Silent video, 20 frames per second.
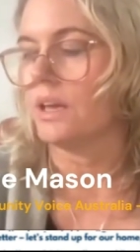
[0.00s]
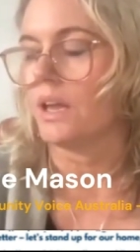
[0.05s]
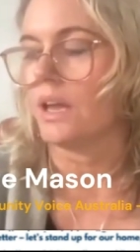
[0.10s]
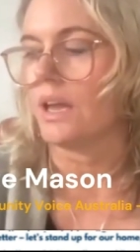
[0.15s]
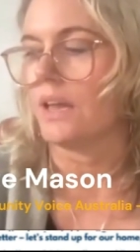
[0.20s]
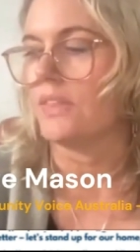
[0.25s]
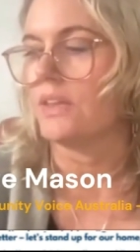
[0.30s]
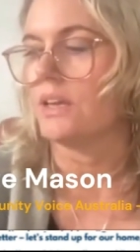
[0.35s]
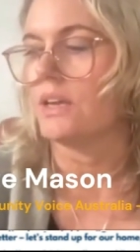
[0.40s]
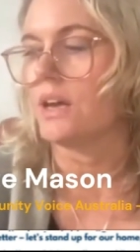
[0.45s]

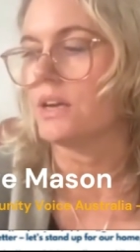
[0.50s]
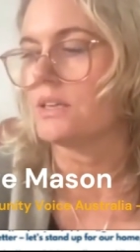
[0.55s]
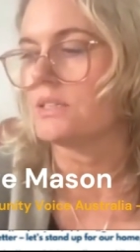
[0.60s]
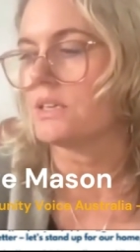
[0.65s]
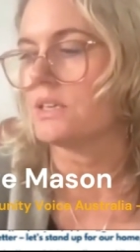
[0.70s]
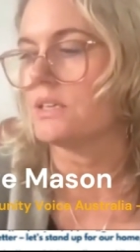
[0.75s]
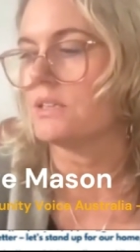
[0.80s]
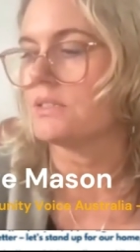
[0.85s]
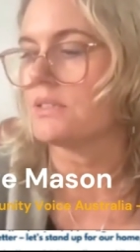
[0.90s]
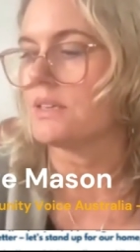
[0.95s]
In the
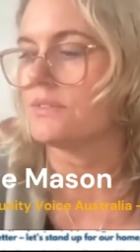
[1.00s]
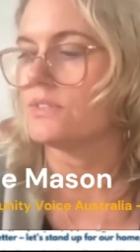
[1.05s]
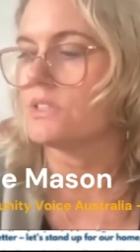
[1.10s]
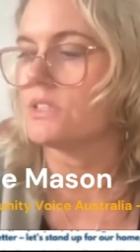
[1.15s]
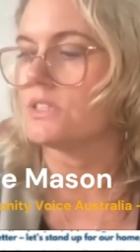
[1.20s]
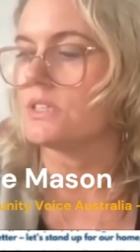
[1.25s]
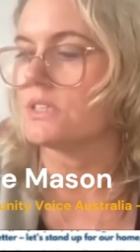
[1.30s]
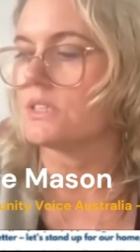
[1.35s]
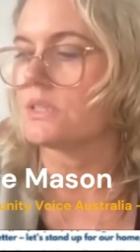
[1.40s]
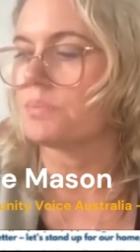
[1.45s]

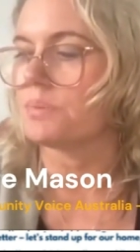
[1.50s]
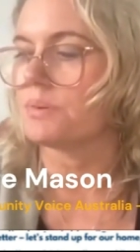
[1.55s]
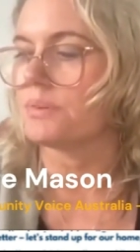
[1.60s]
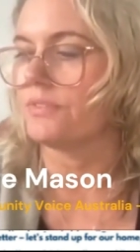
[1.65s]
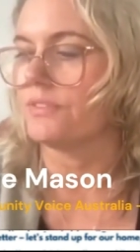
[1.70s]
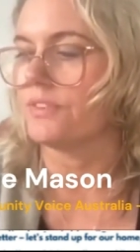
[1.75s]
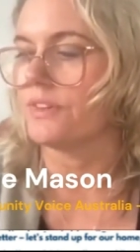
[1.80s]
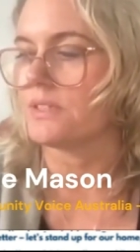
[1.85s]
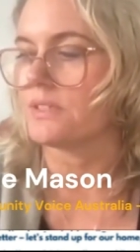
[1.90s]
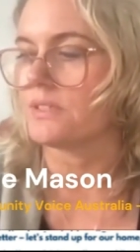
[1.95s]
1970s,
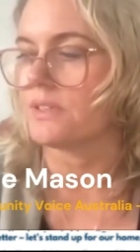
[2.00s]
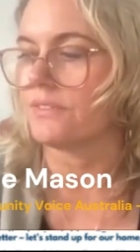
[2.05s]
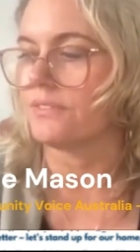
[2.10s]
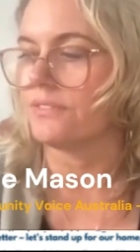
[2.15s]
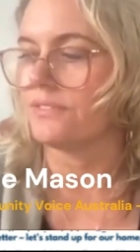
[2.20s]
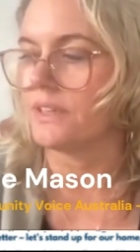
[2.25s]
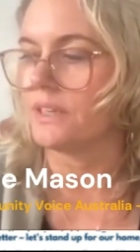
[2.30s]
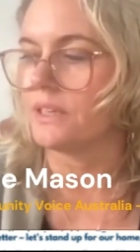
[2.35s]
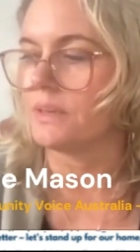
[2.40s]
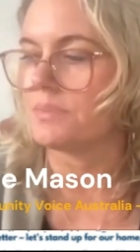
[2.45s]
Professor
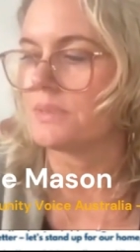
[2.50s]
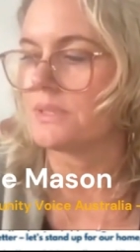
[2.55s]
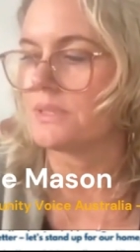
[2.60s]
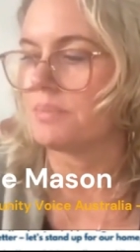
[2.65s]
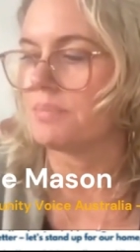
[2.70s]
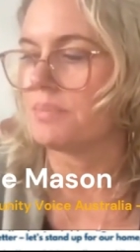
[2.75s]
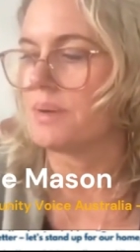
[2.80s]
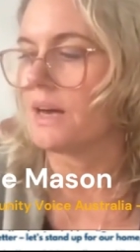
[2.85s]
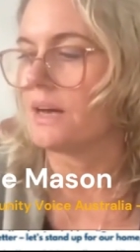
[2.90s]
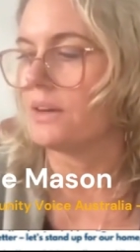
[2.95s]
Philip
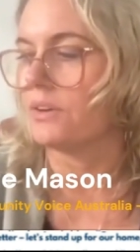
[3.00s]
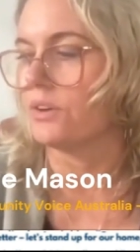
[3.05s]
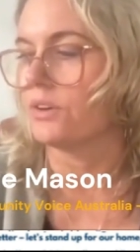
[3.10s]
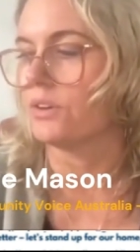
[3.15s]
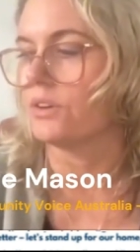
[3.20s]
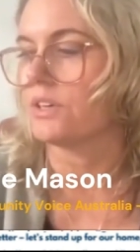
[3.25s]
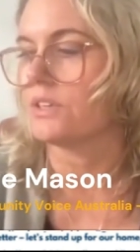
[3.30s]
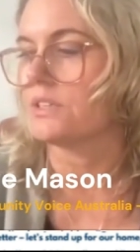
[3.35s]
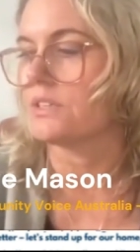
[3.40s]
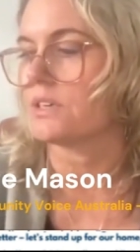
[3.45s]

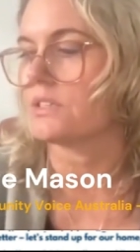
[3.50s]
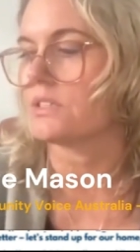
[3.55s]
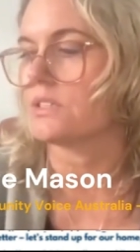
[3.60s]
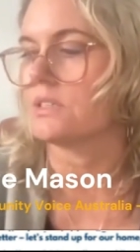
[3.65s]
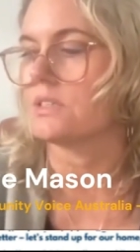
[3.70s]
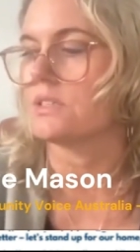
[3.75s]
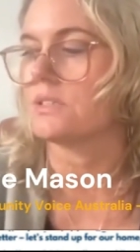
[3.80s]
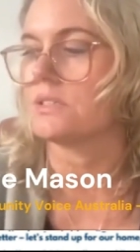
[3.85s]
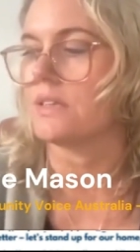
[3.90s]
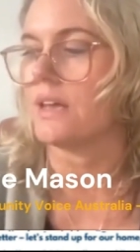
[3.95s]
Zimbardo
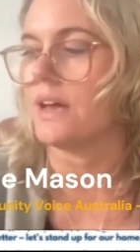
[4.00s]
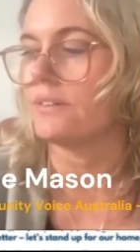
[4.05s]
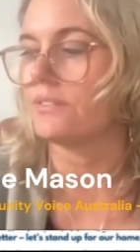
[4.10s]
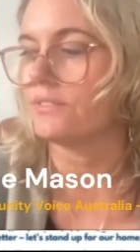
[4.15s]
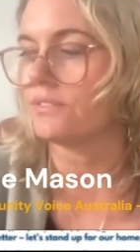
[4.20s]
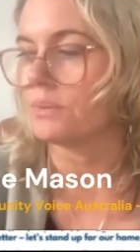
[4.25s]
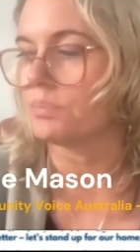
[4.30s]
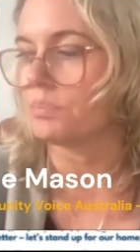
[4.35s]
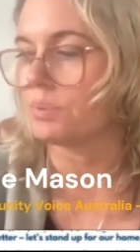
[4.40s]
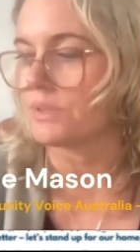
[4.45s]
conducted the
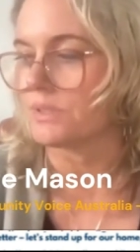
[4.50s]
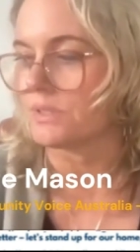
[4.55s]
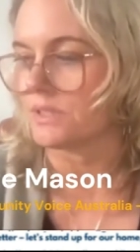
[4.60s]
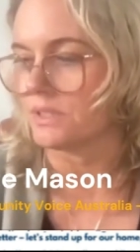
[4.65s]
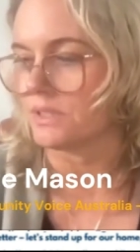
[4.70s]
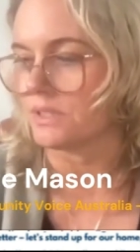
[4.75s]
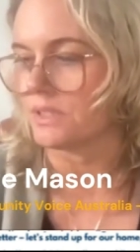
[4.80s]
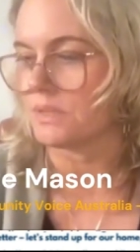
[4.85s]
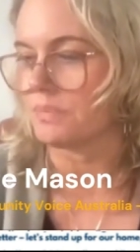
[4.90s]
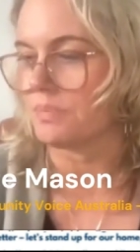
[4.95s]
Stanford
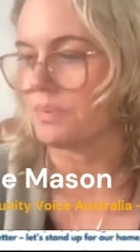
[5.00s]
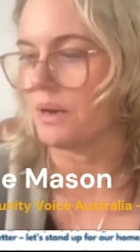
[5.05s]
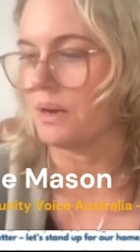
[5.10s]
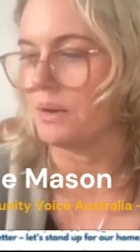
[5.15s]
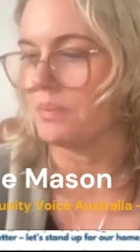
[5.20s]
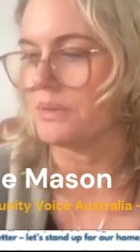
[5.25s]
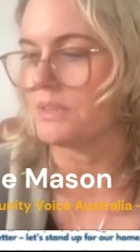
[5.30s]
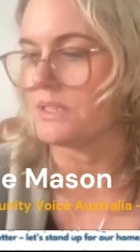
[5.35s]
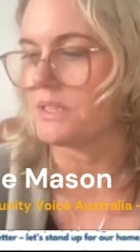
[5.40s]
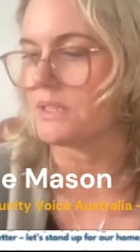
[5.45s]
prison
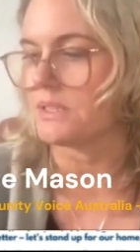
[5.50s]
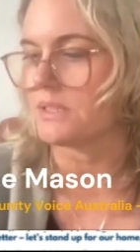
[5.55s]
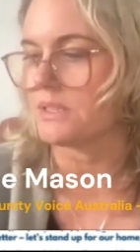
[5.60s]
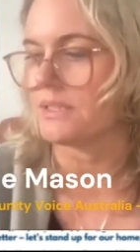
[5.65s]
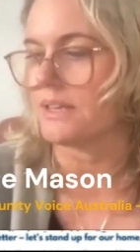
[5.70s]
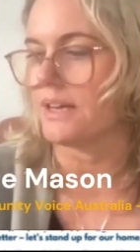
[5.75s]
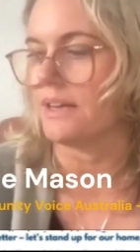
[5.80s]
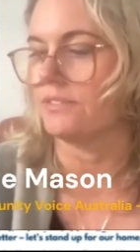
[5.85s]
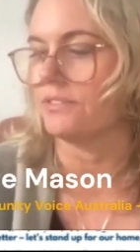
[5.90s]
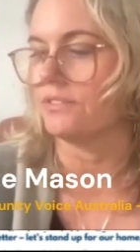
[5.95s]
experiment at
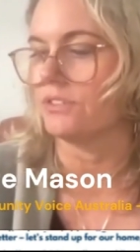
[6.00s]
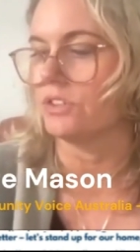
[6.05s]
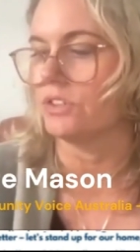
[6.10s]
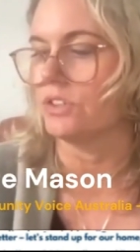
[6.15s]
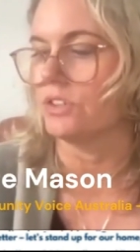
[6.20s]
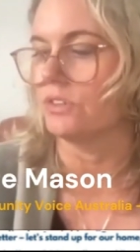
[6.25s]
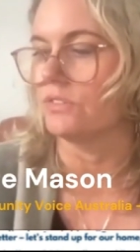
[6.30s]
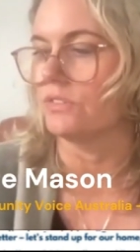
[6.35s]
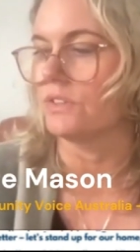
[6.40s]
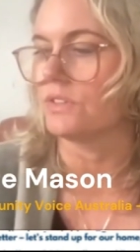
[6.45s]
Stanford
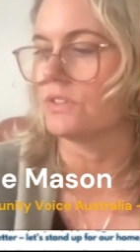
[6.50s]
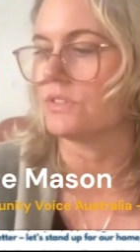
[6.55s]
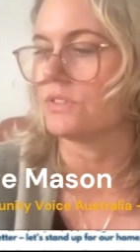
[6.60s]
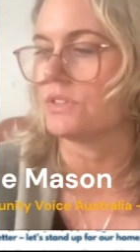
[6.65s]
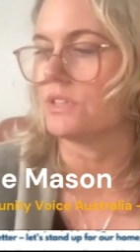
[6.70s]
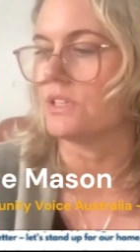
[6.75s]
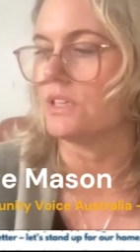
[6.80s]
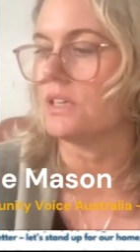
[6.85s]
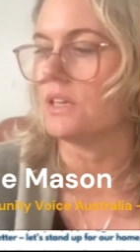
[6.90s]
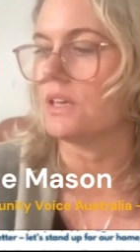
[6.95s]

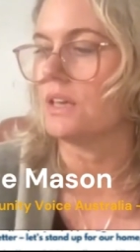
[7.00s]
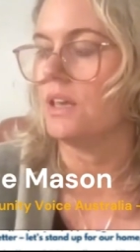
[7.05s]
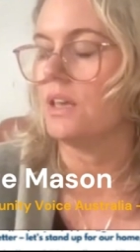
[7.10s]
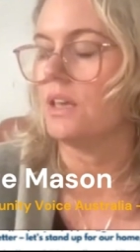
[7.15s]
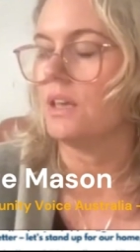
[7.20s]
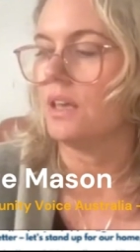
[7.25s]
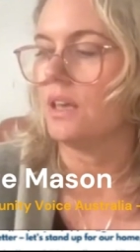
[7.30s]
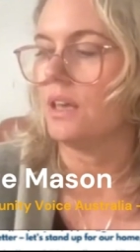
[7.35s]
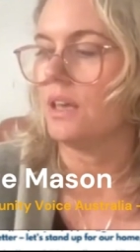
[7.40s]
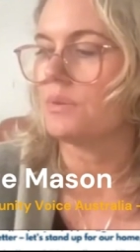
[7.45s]
University.
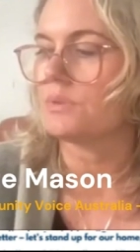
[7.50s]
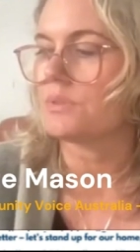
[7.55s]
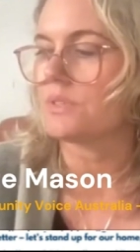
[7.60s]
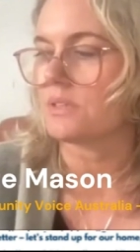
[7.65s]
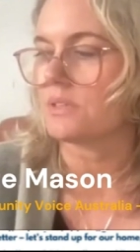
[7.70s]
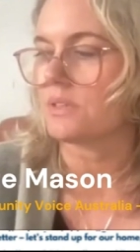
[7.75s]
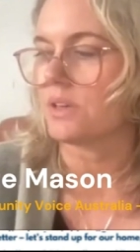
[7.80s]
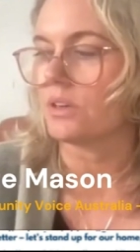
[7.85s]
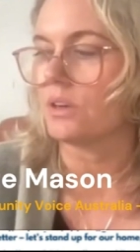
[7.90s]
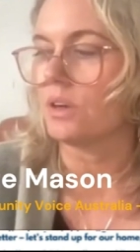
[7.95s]
He was a
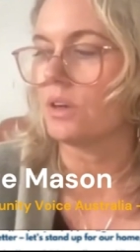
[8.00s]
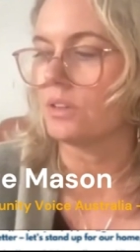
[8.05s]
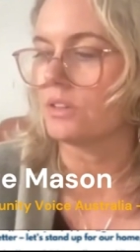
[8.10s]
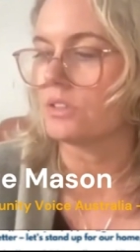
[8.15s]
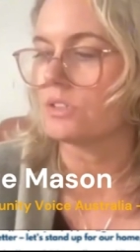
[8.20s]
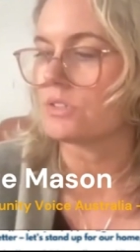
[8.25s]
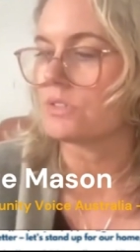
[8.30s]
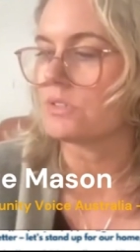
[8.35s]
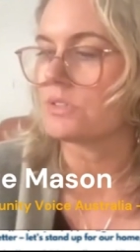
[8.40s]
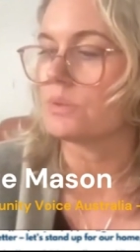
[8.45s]

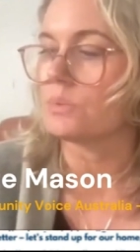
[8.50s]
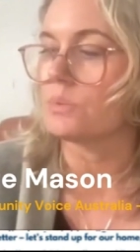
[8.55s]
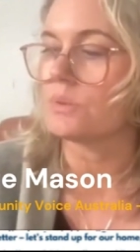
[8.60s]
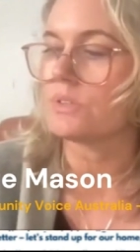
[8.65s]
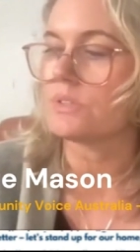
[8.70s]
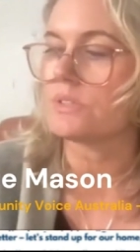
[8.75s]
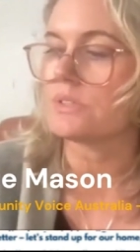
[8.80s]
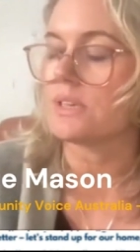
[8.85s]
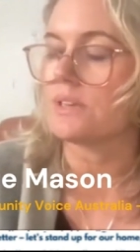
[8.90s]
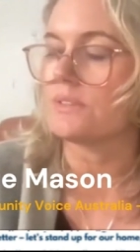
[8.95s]
psychologist who
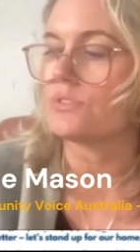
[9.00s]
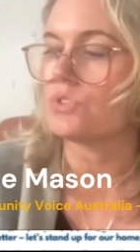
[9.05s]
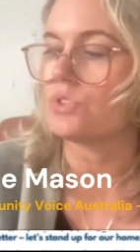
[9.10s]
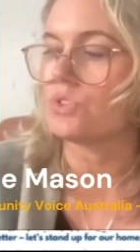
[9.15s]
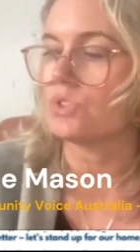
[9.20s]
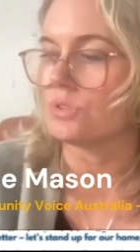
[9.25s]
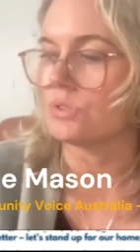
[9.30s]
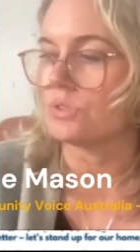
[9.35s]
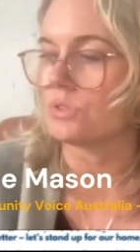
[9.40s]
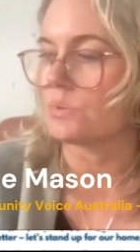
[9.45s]
wanted to see if
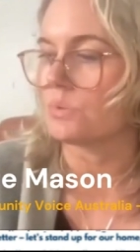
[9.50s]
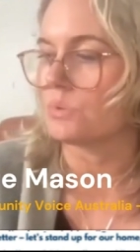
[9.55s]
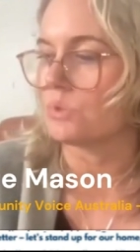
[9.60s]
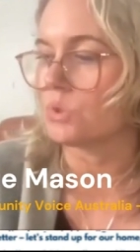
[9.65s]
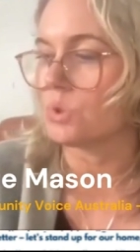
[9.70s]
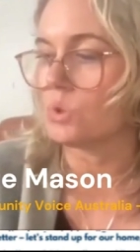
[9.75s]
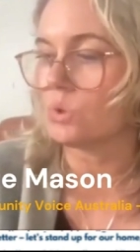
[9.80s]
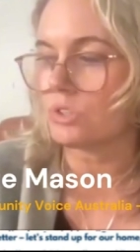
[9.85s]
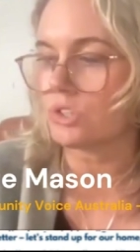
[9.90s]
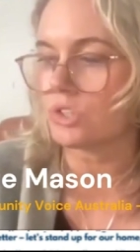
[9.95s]
students would
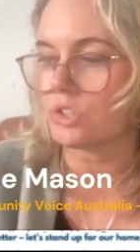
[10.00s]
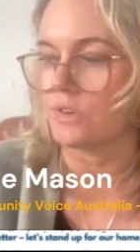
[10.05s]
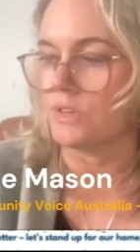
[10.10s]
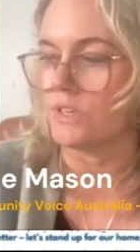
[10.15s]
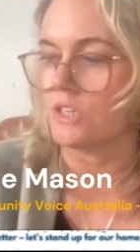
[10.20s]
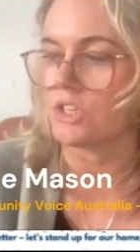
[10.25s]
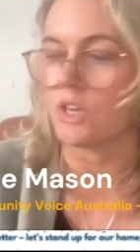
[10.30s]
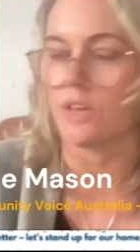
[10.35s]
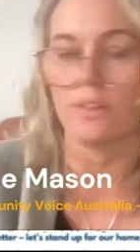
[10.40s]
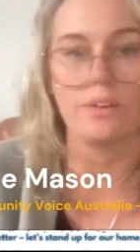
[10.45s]
torture
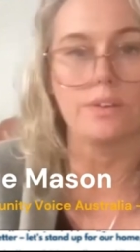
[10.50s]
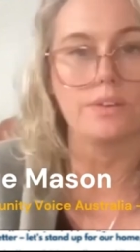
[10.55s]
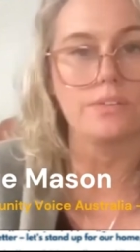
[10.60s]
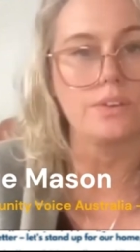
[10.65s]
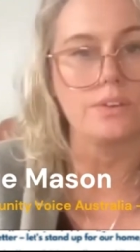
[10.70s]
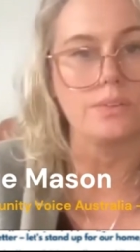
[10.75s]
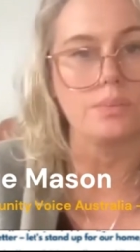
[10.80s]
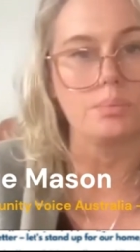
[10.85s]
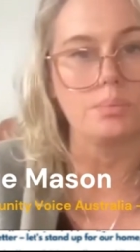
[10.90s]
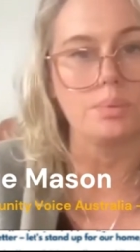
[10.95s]
each other
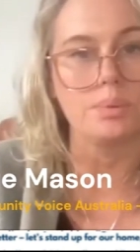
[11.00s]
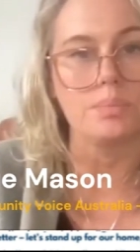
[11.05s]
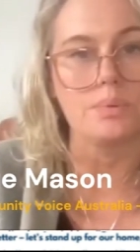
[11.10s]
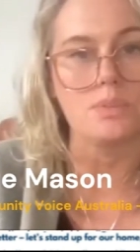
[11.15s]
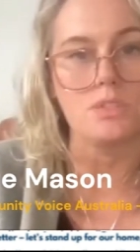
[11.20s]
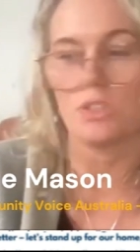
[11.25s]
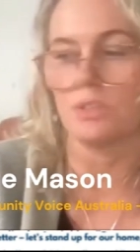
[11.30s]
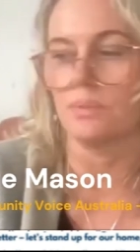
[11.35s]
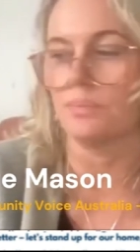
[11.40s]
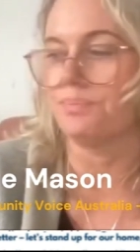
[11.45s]
if given
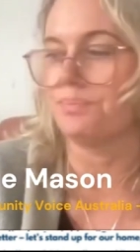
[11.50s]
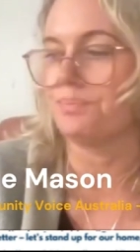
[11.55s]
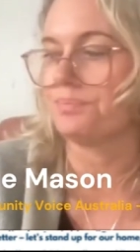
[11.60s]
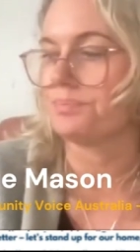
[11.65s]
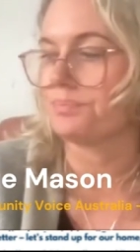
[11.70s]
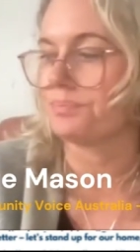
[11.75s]
permission.